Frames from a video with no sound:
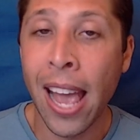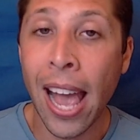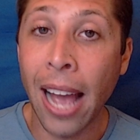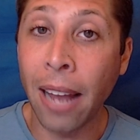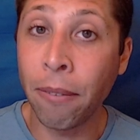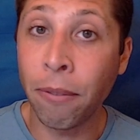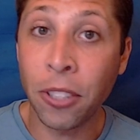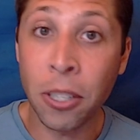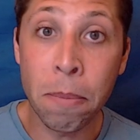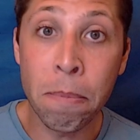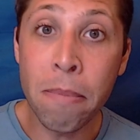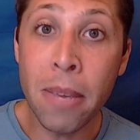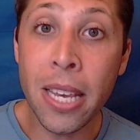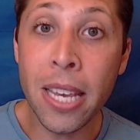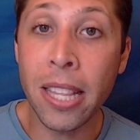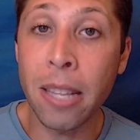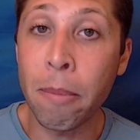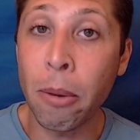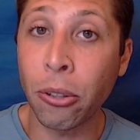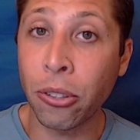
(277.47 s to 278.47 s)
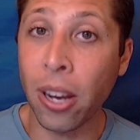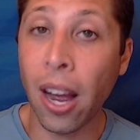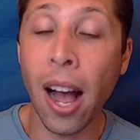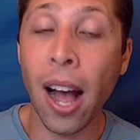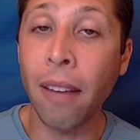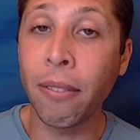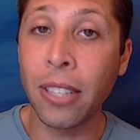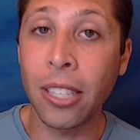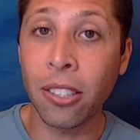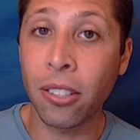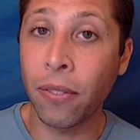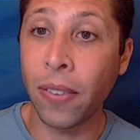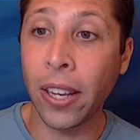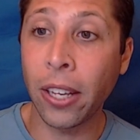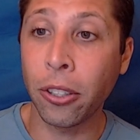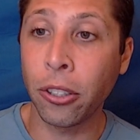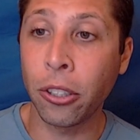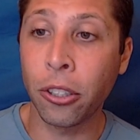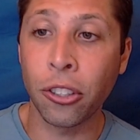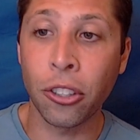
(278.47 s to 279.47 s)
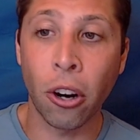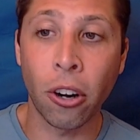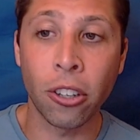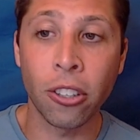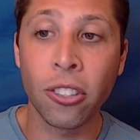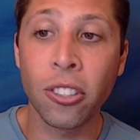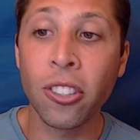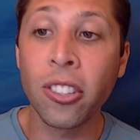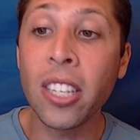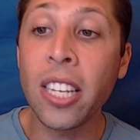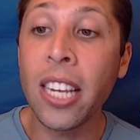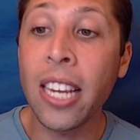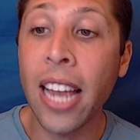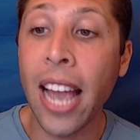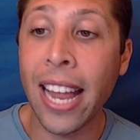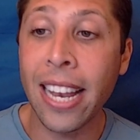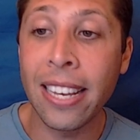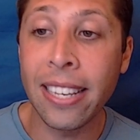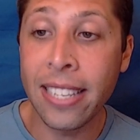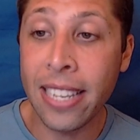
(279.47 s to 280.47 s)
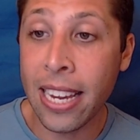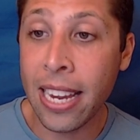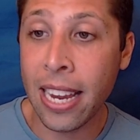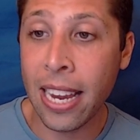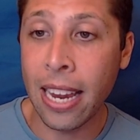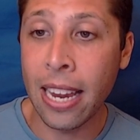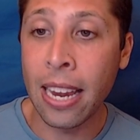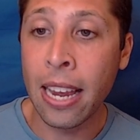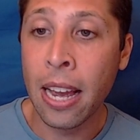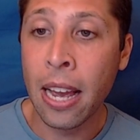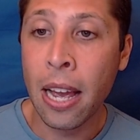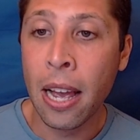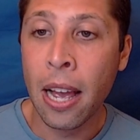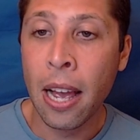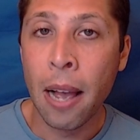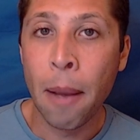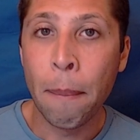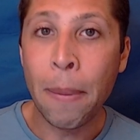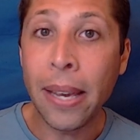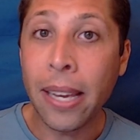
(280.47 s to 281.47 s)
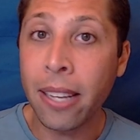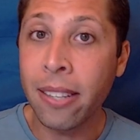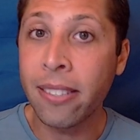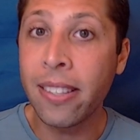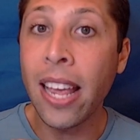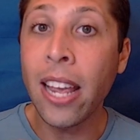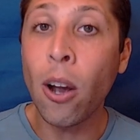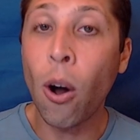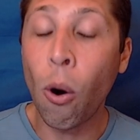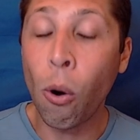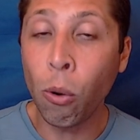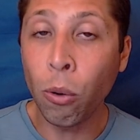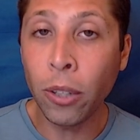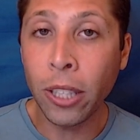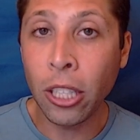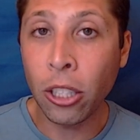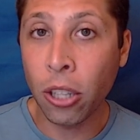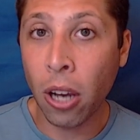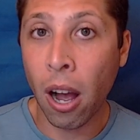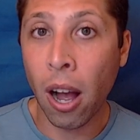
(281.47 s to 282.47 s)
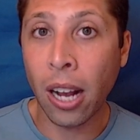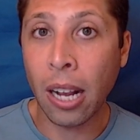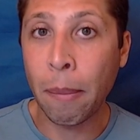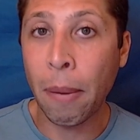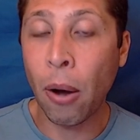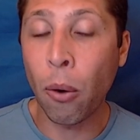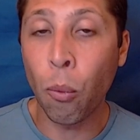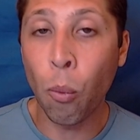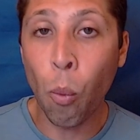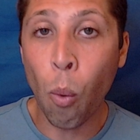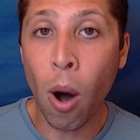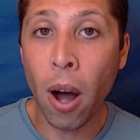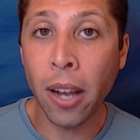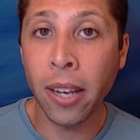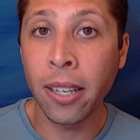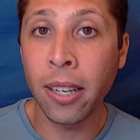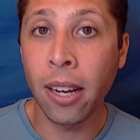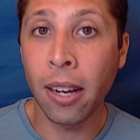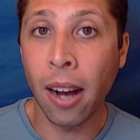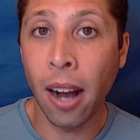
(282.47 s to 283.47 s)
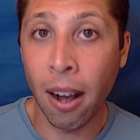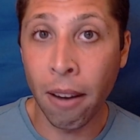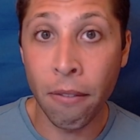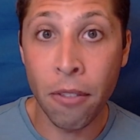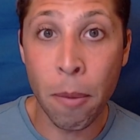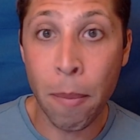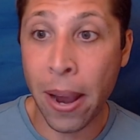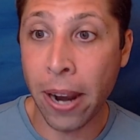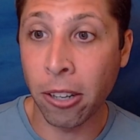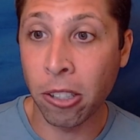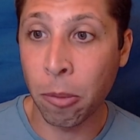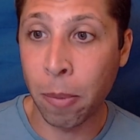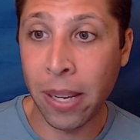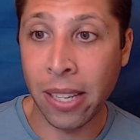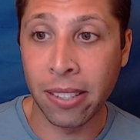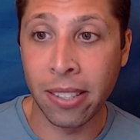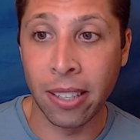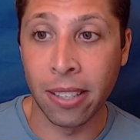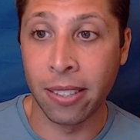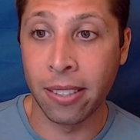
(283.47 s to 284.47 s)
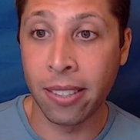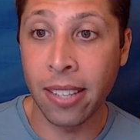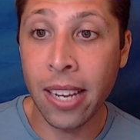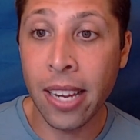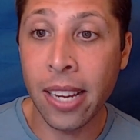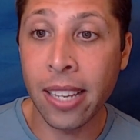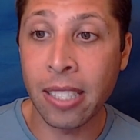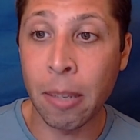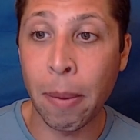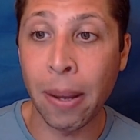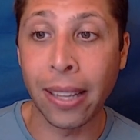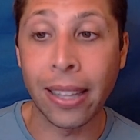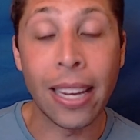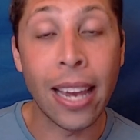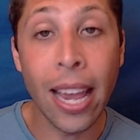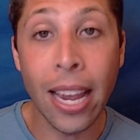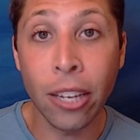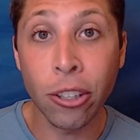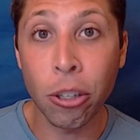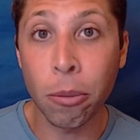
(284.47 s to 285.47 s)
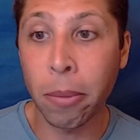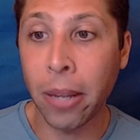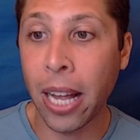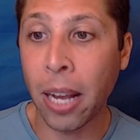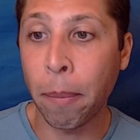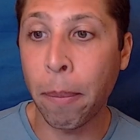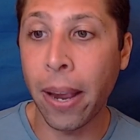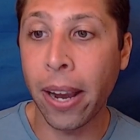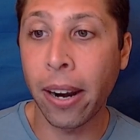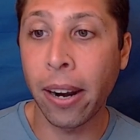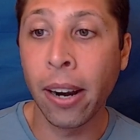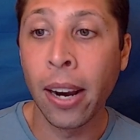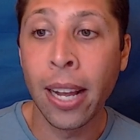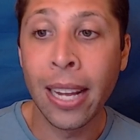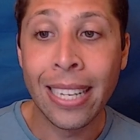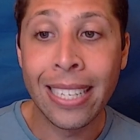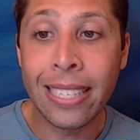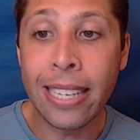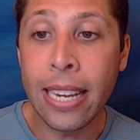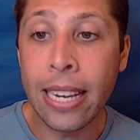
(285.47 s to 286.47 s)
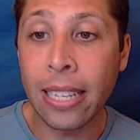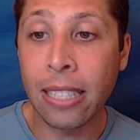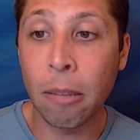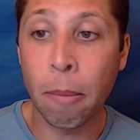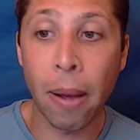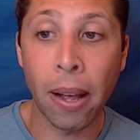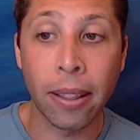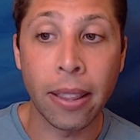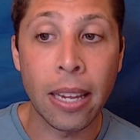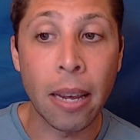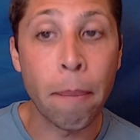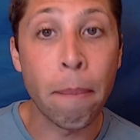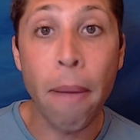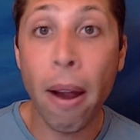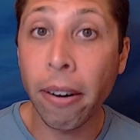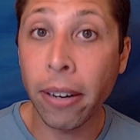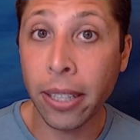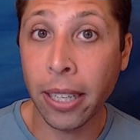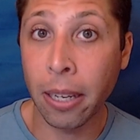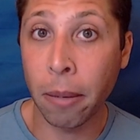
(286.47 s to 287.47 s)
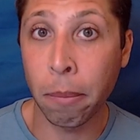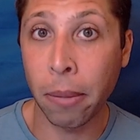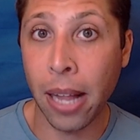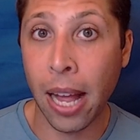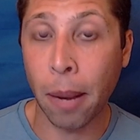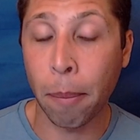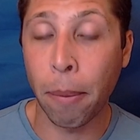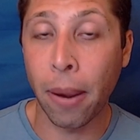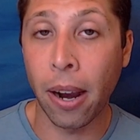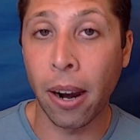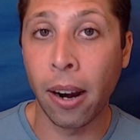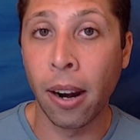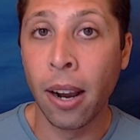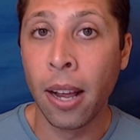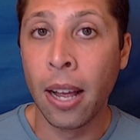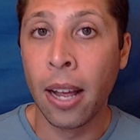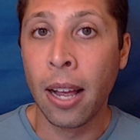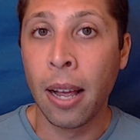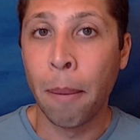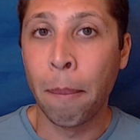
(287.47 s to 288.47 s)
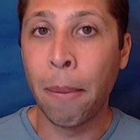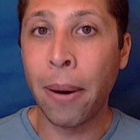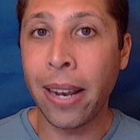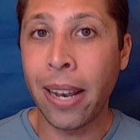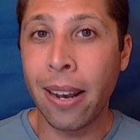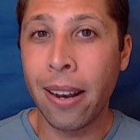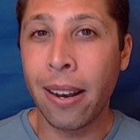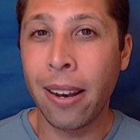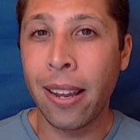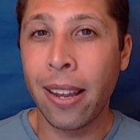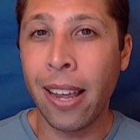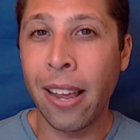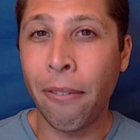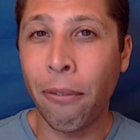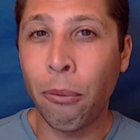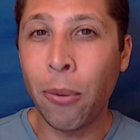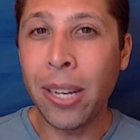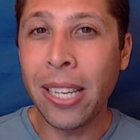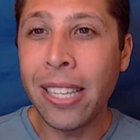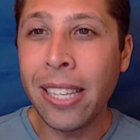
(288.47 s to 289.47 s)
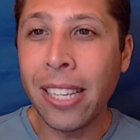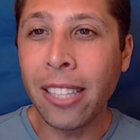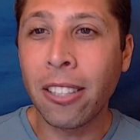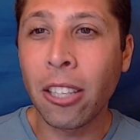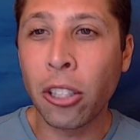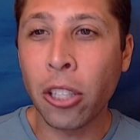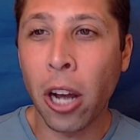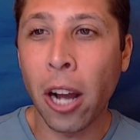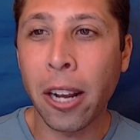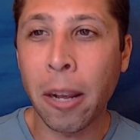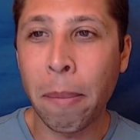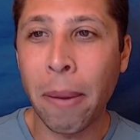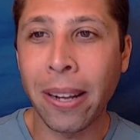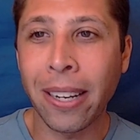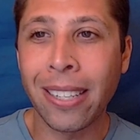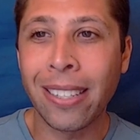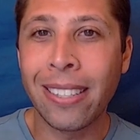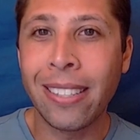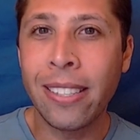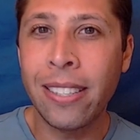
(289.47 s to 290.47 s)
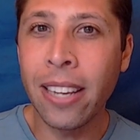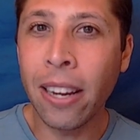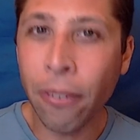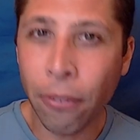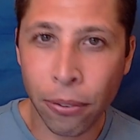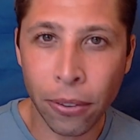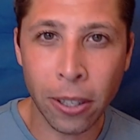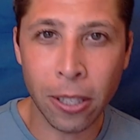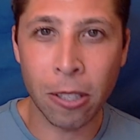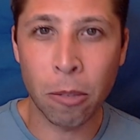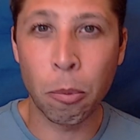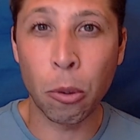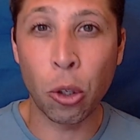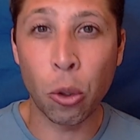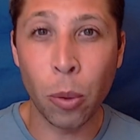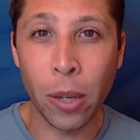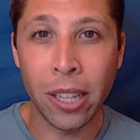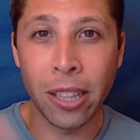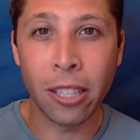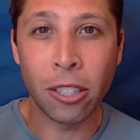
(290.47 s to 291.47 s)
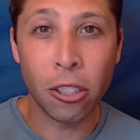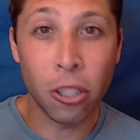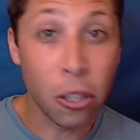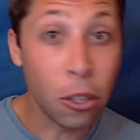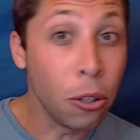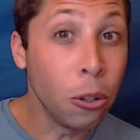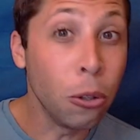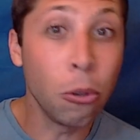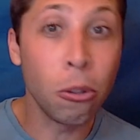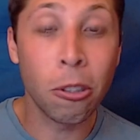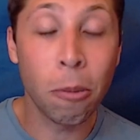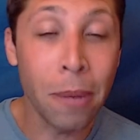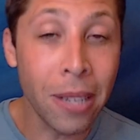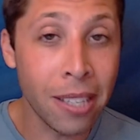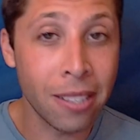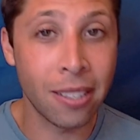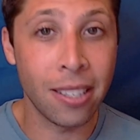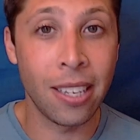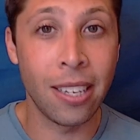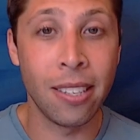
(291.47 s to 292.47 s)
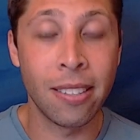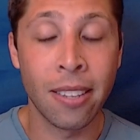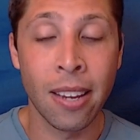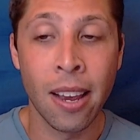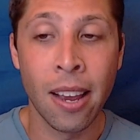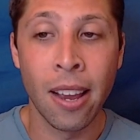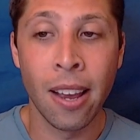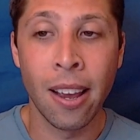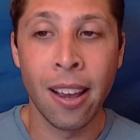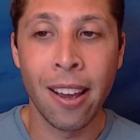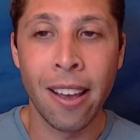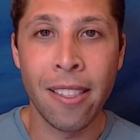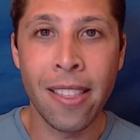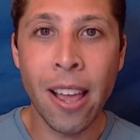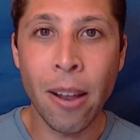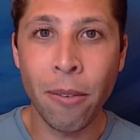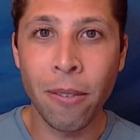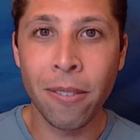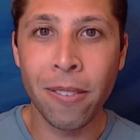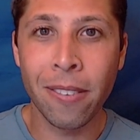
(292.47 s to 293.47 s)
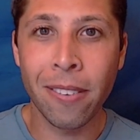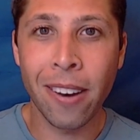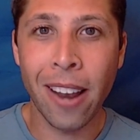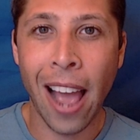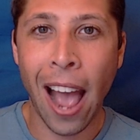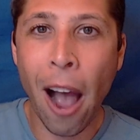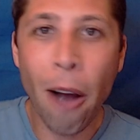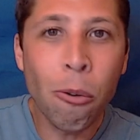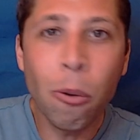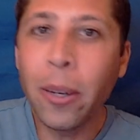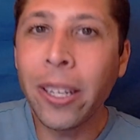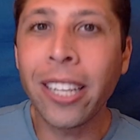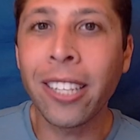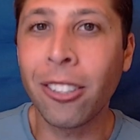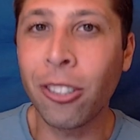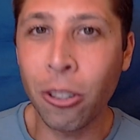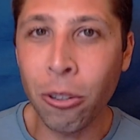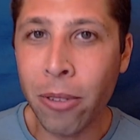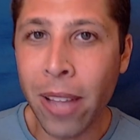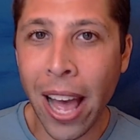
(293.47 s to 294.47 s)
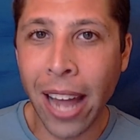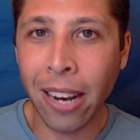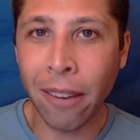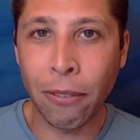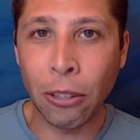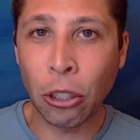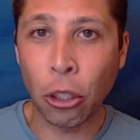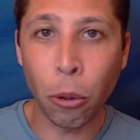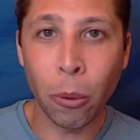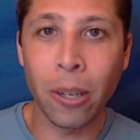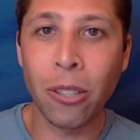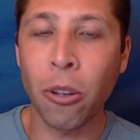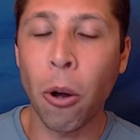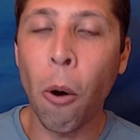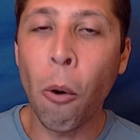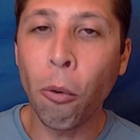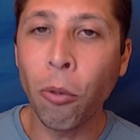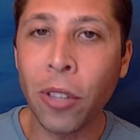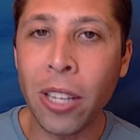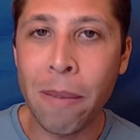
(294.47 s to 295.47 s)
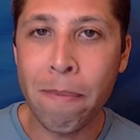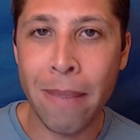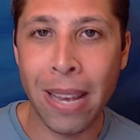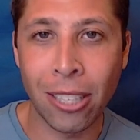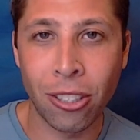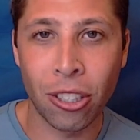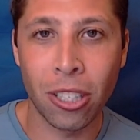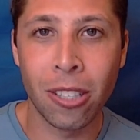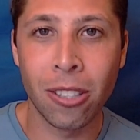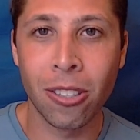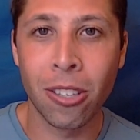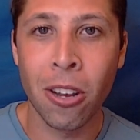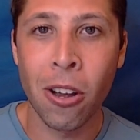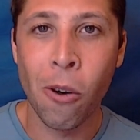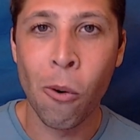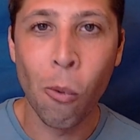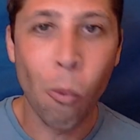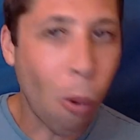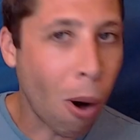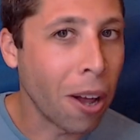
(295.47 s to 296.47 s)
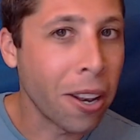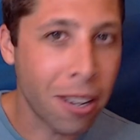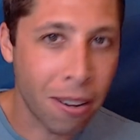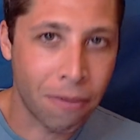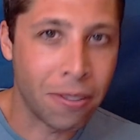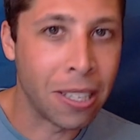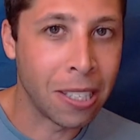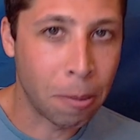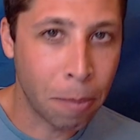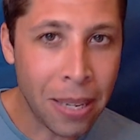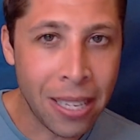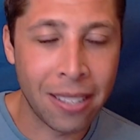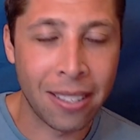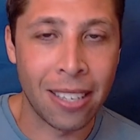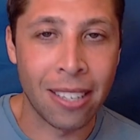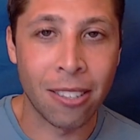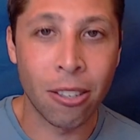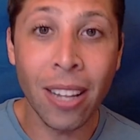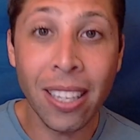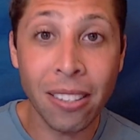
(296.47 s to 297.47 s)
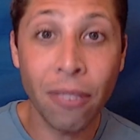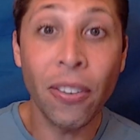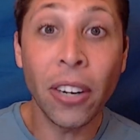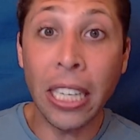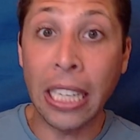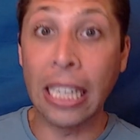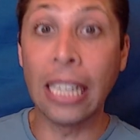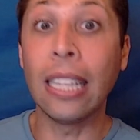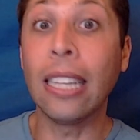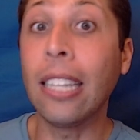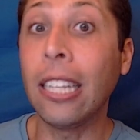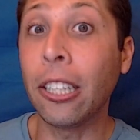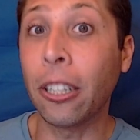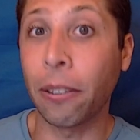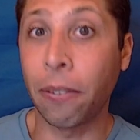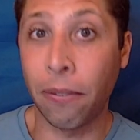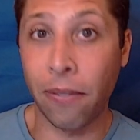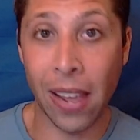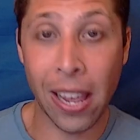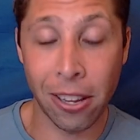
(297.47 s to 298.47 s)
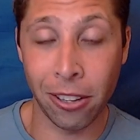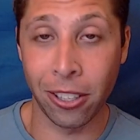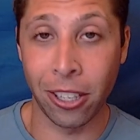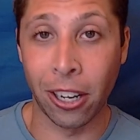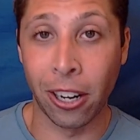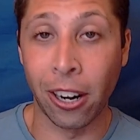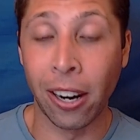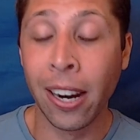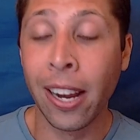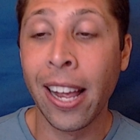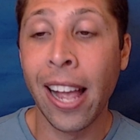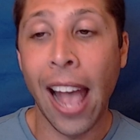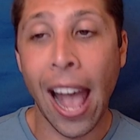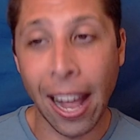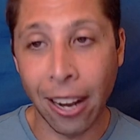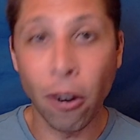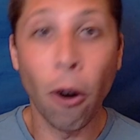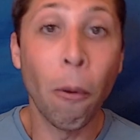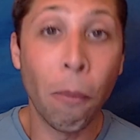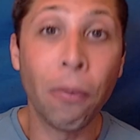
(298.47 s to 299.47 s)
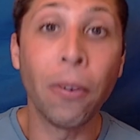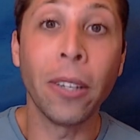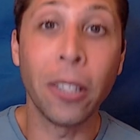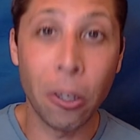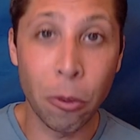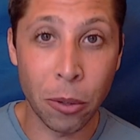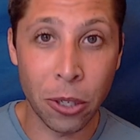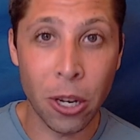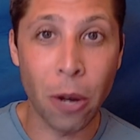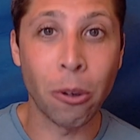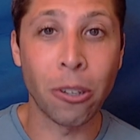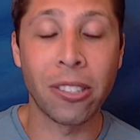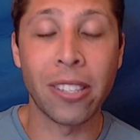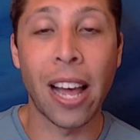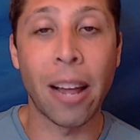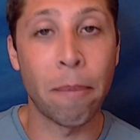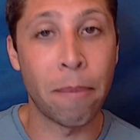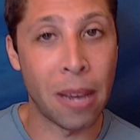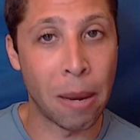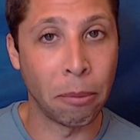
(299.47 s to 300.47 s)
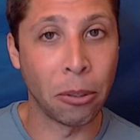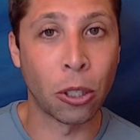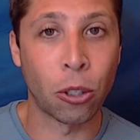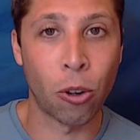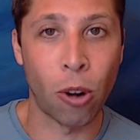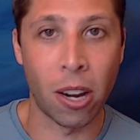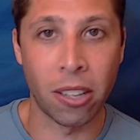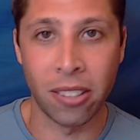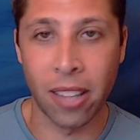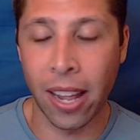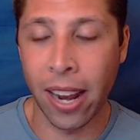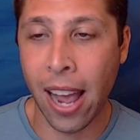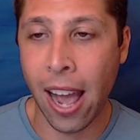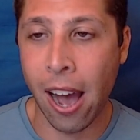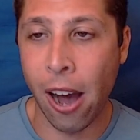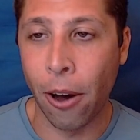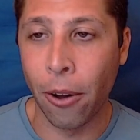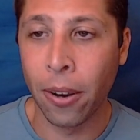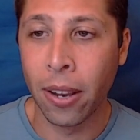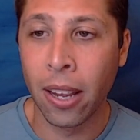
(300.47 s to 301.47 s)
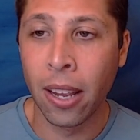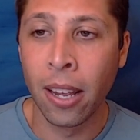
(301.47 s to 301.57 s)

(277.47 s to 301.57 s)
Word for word: And to me, the most obvious failures are C and D because they only talk about one of the bear species. C is about the Asian black bear, D is about the American black bear, but if we need to talk about a difference between the two species, then how are we going to do that if a choice only mentions one of the species? So that's a very clear failure, and hopefully you would notice that and be able to cross that out.